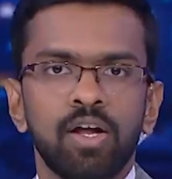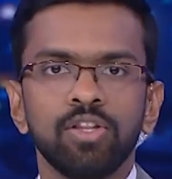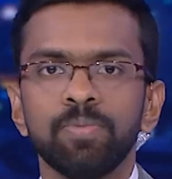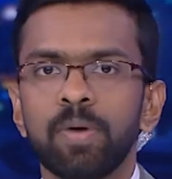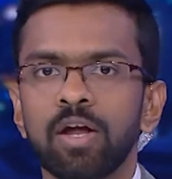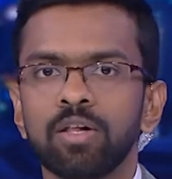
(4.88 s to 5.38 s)
Now, the
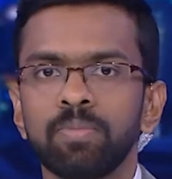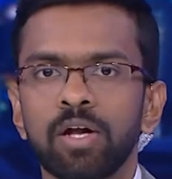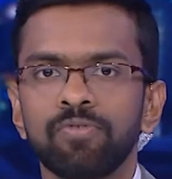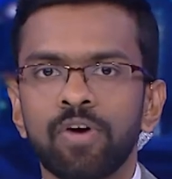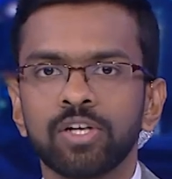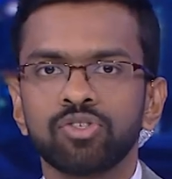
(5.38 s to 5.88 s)
apparel
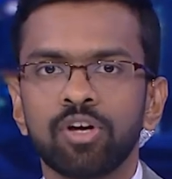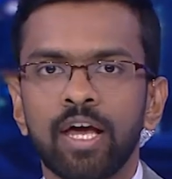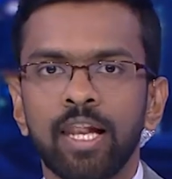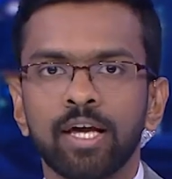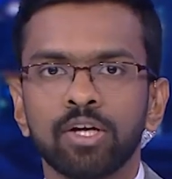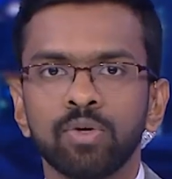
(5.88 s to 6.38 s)
manufacturer
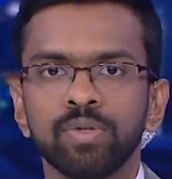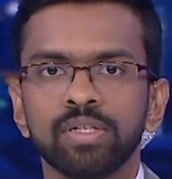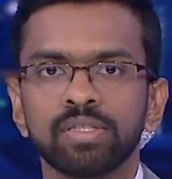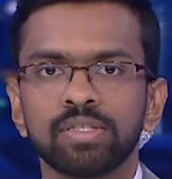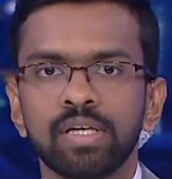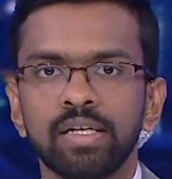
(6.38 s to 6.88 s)
Hela Clothing
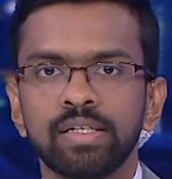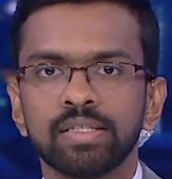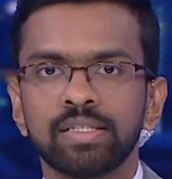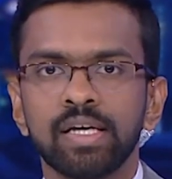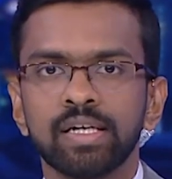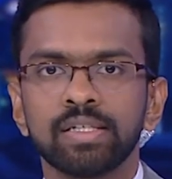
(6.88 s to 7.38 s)
said it has
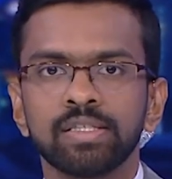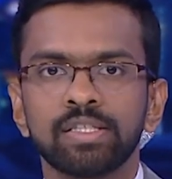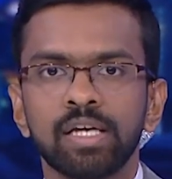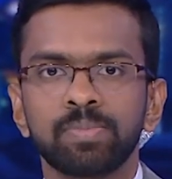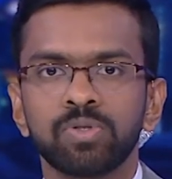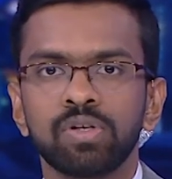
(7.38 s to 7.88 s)
taken
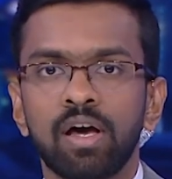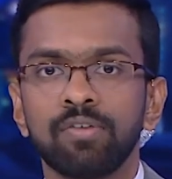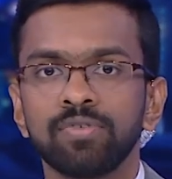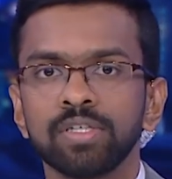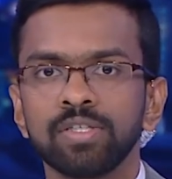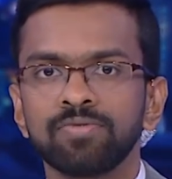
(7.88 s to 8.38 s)
steps to
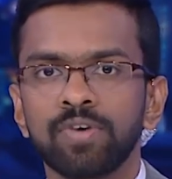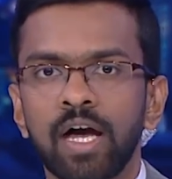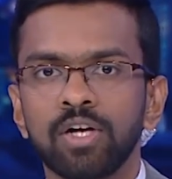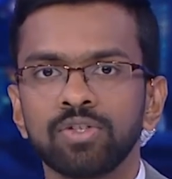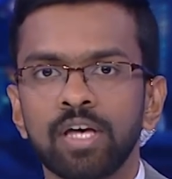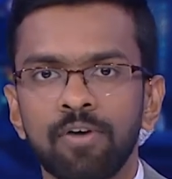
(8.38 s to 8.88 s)
diversify
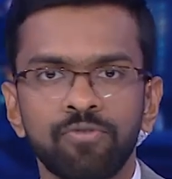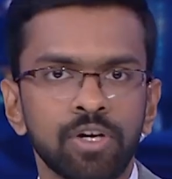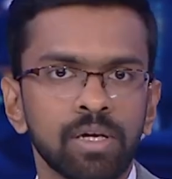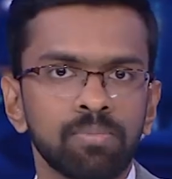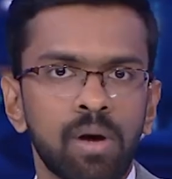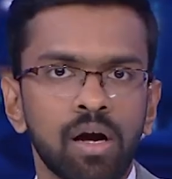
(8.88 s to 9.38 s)
into the
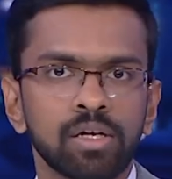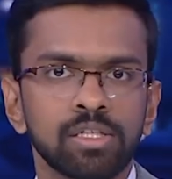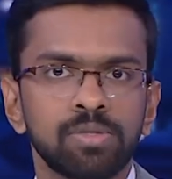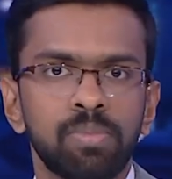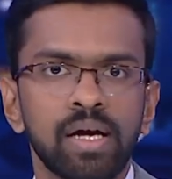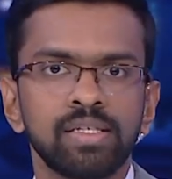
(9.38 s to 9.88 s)
African
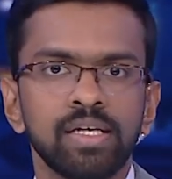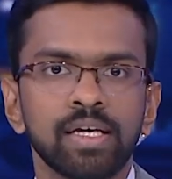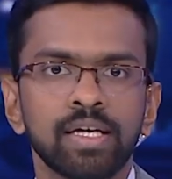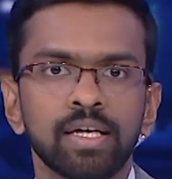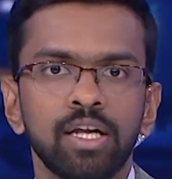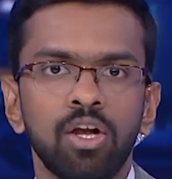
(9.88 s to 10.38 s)
market by
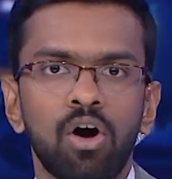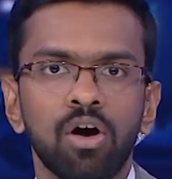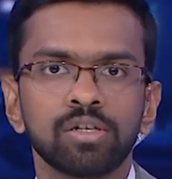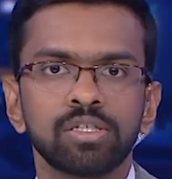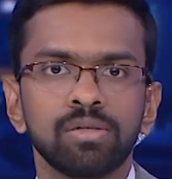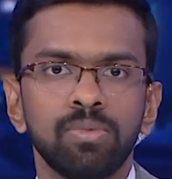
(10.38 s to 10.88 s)
taking a
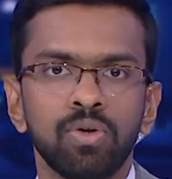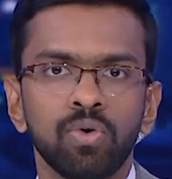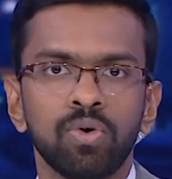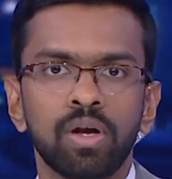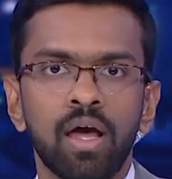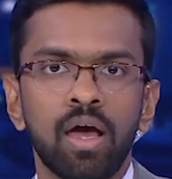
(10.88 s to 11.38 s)
long-term
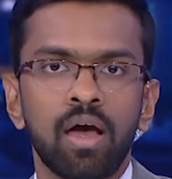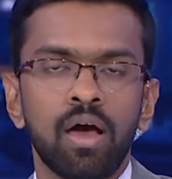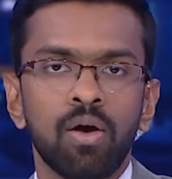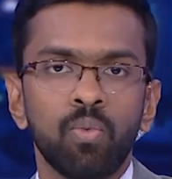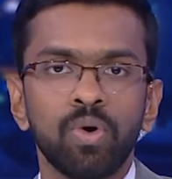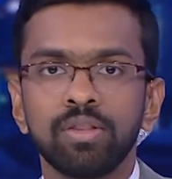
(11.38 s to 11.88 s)
loan
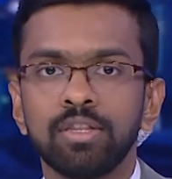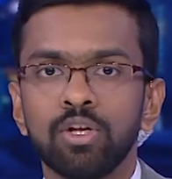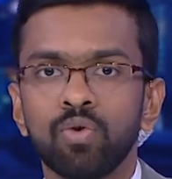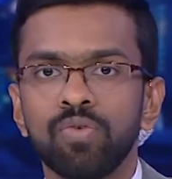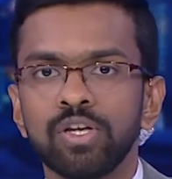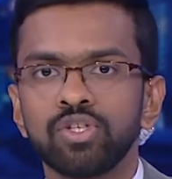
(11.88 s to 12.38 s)
with the
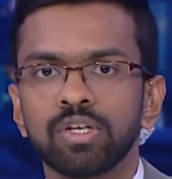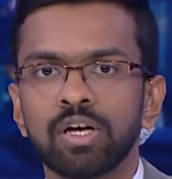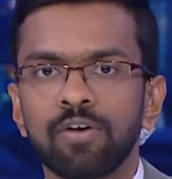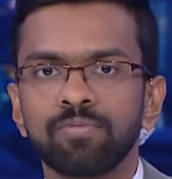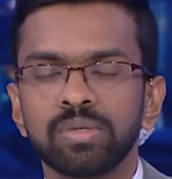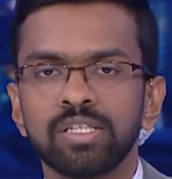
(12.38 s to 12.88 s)
Norwegian
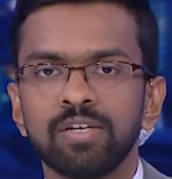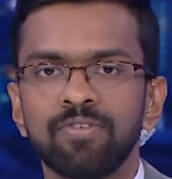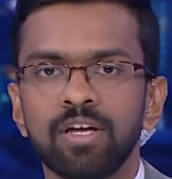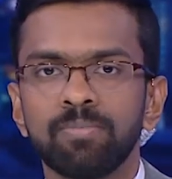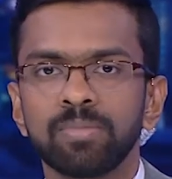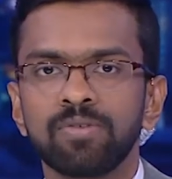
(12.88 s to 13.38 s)
government's
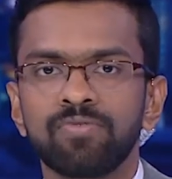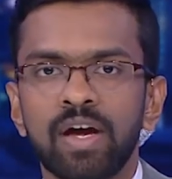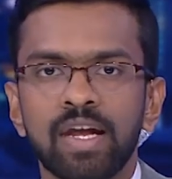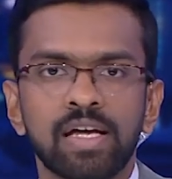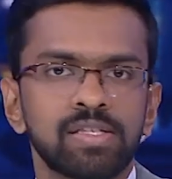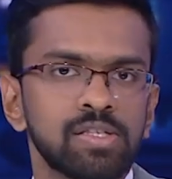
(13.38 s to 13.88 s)
development
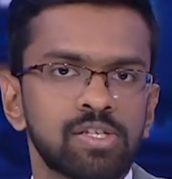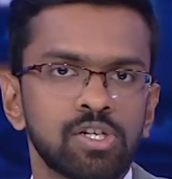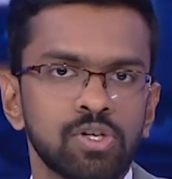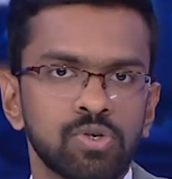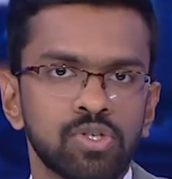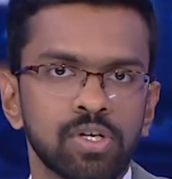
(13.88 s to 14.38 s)
finance
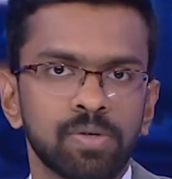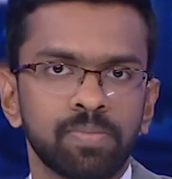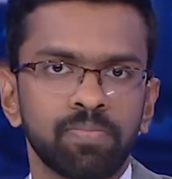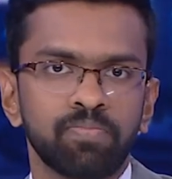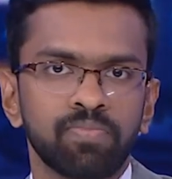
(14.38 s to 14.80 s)
institution.